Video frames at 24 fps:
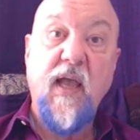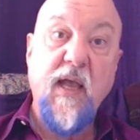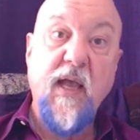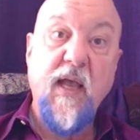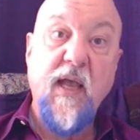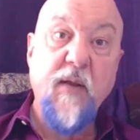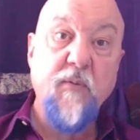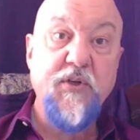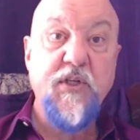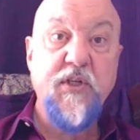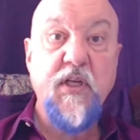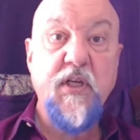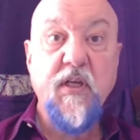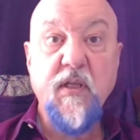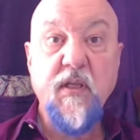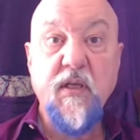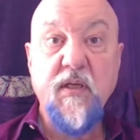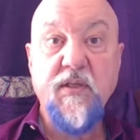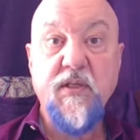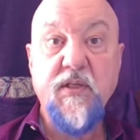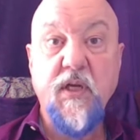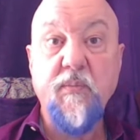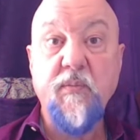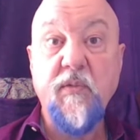we're seeing
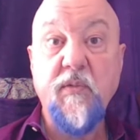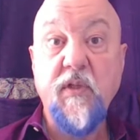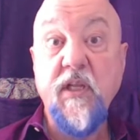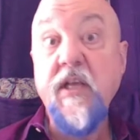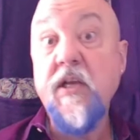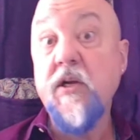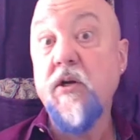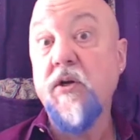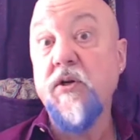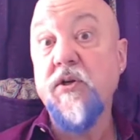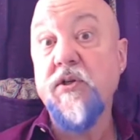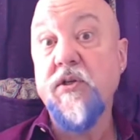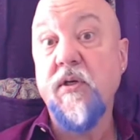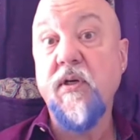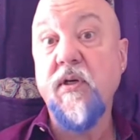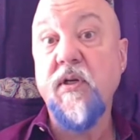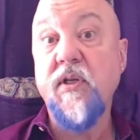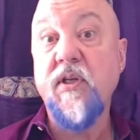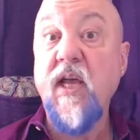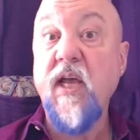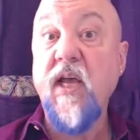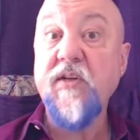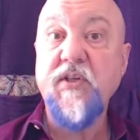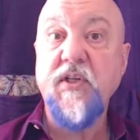that some leaders are
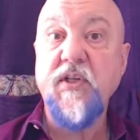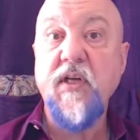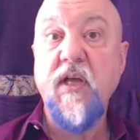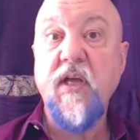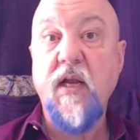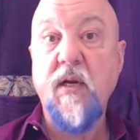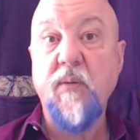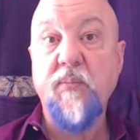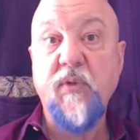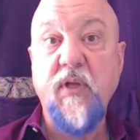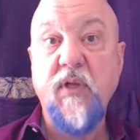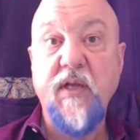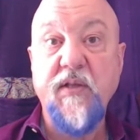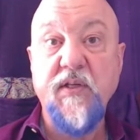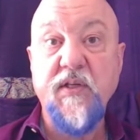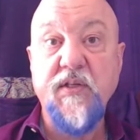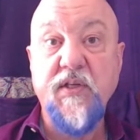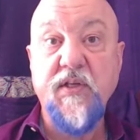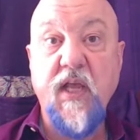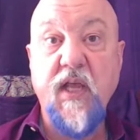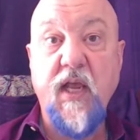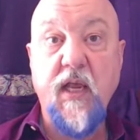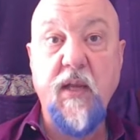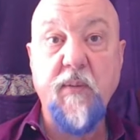guessing how to play this
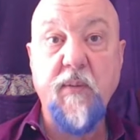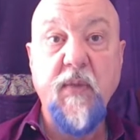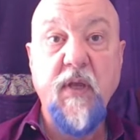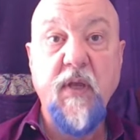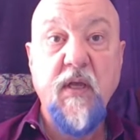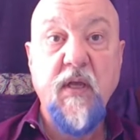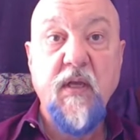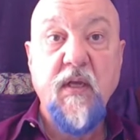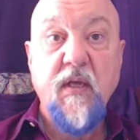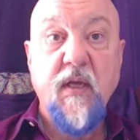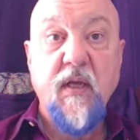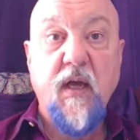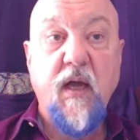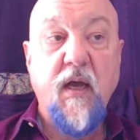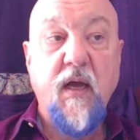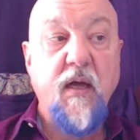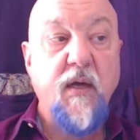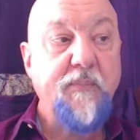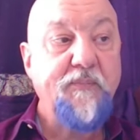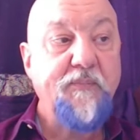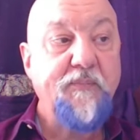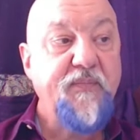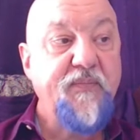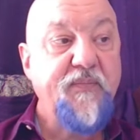game,
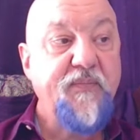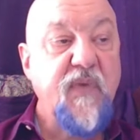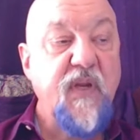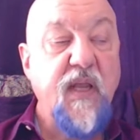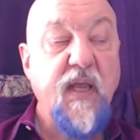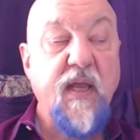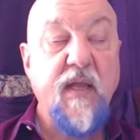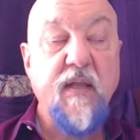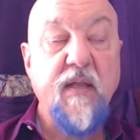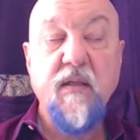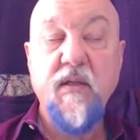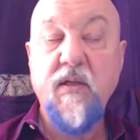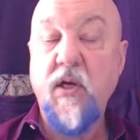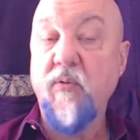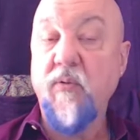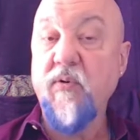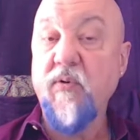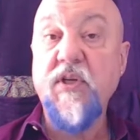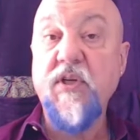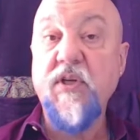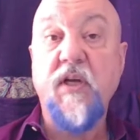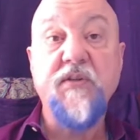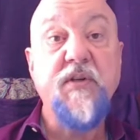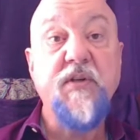and their
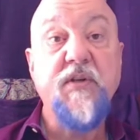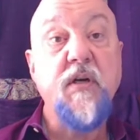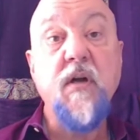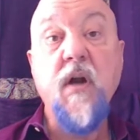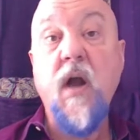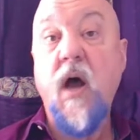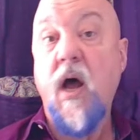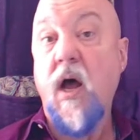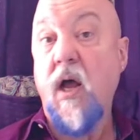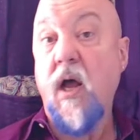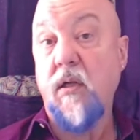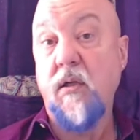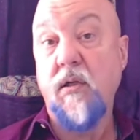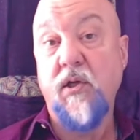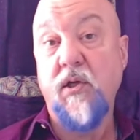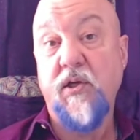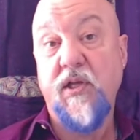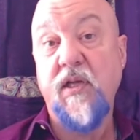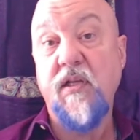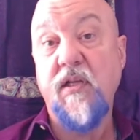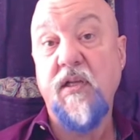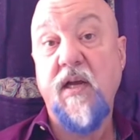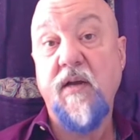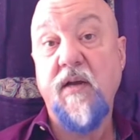results are not
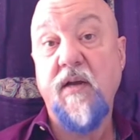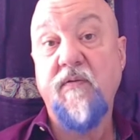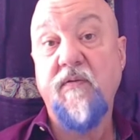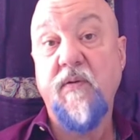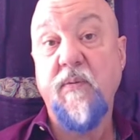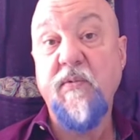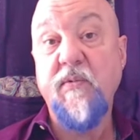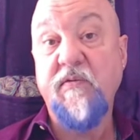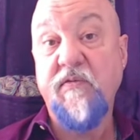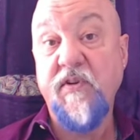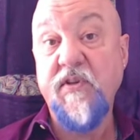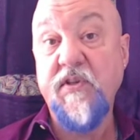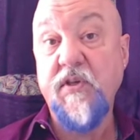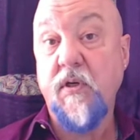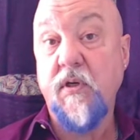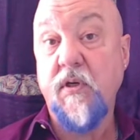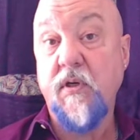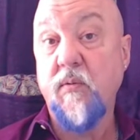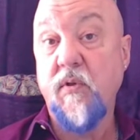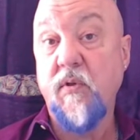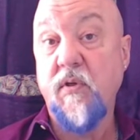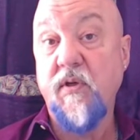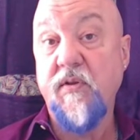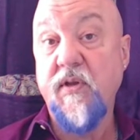looking like, from a physical
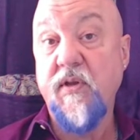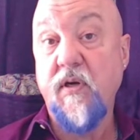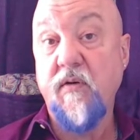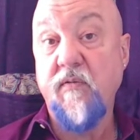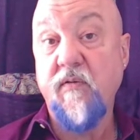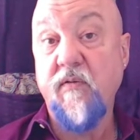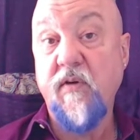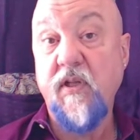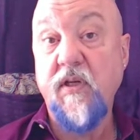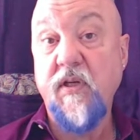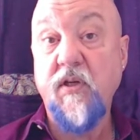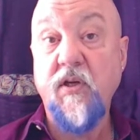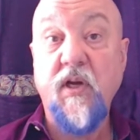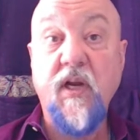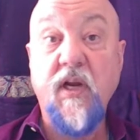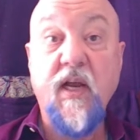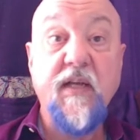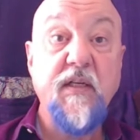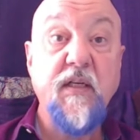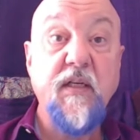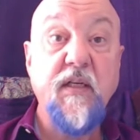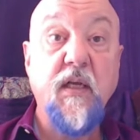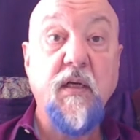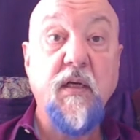world, they're a really good
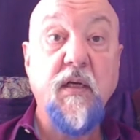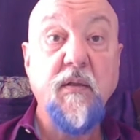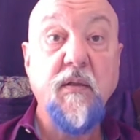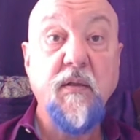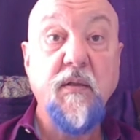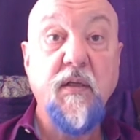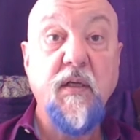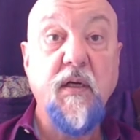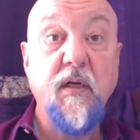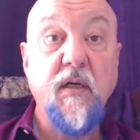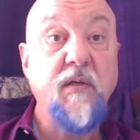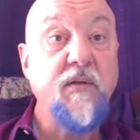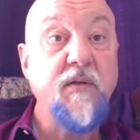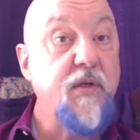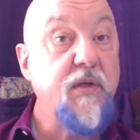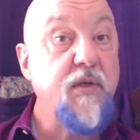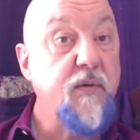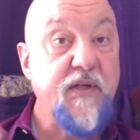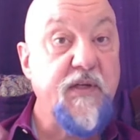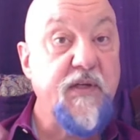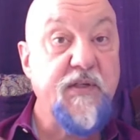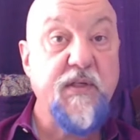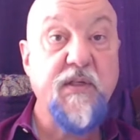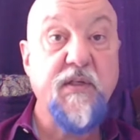idea. You know, the
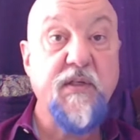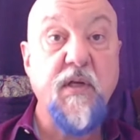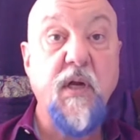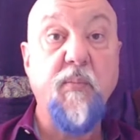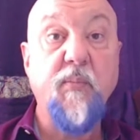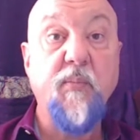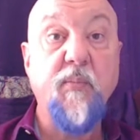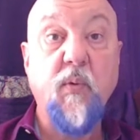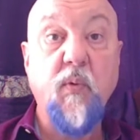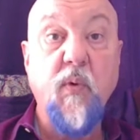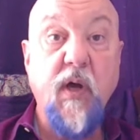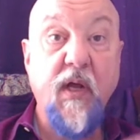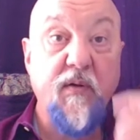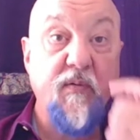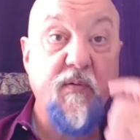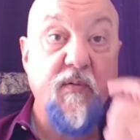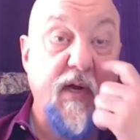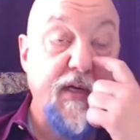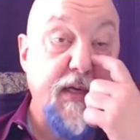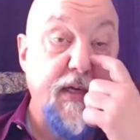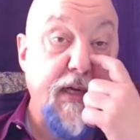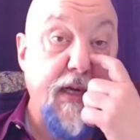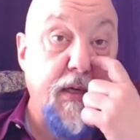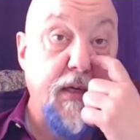U.S. is #1
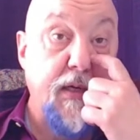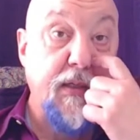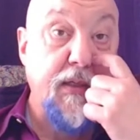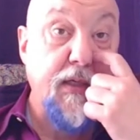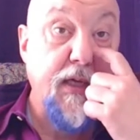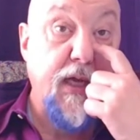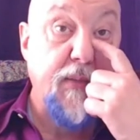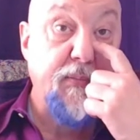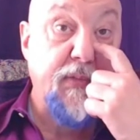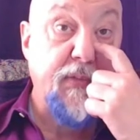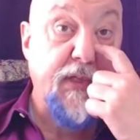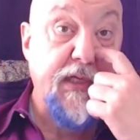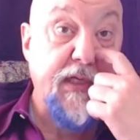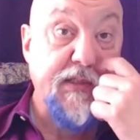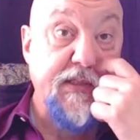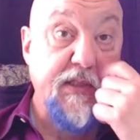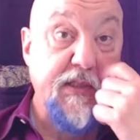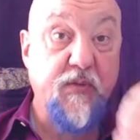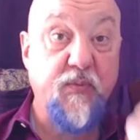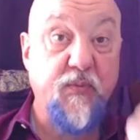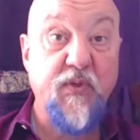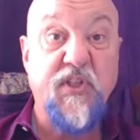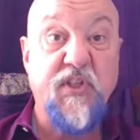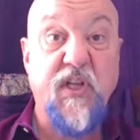right now. God bless us.
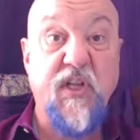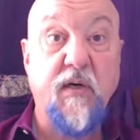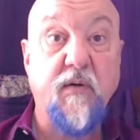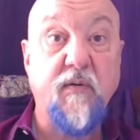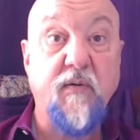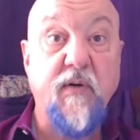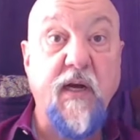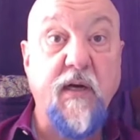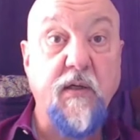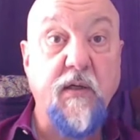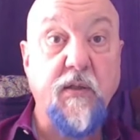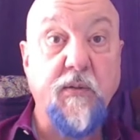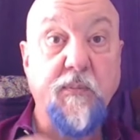We set a record.